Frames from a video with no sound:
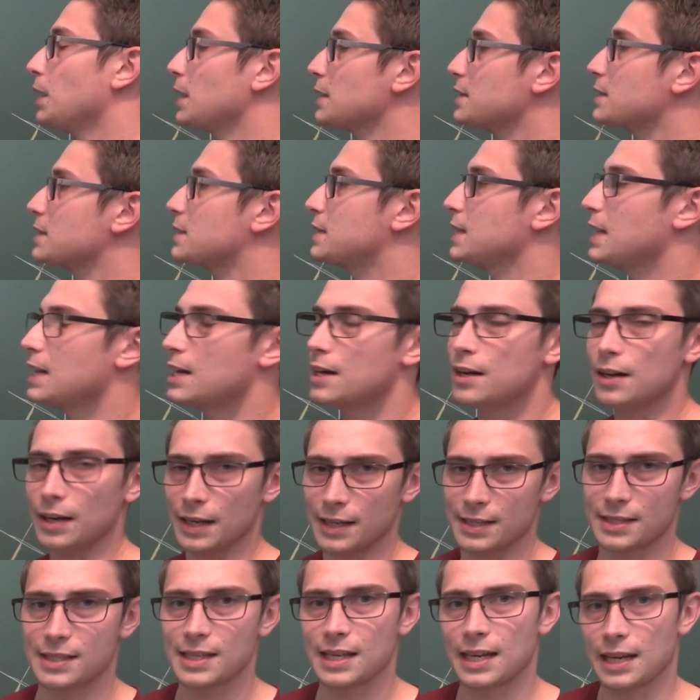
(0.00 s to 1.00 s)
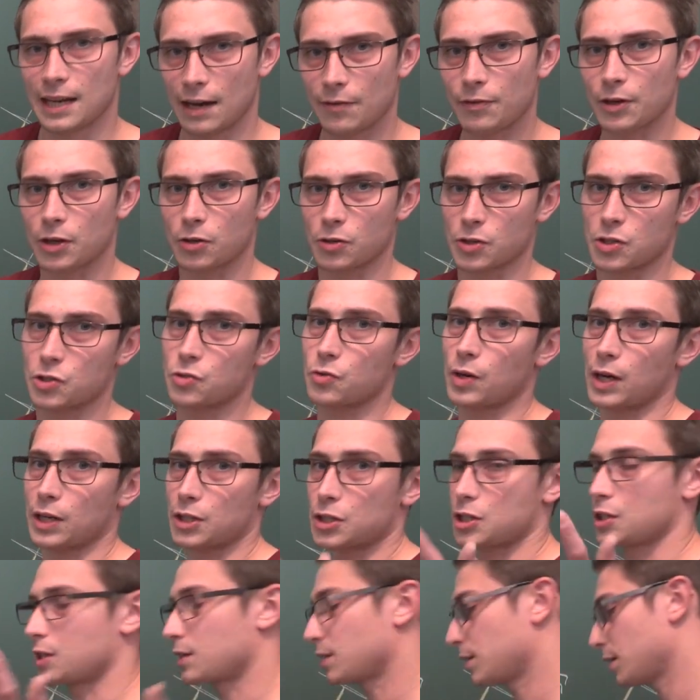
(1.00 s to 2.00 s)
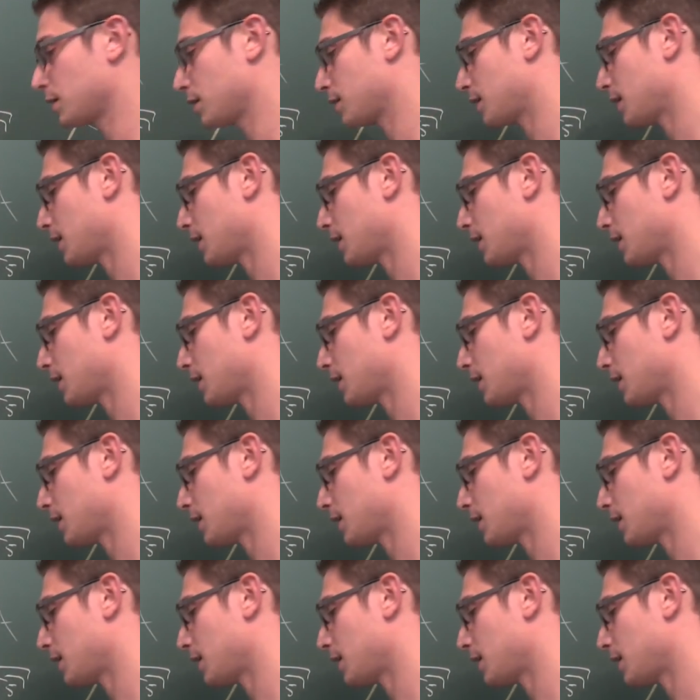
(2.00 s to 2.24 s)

but there is another construction,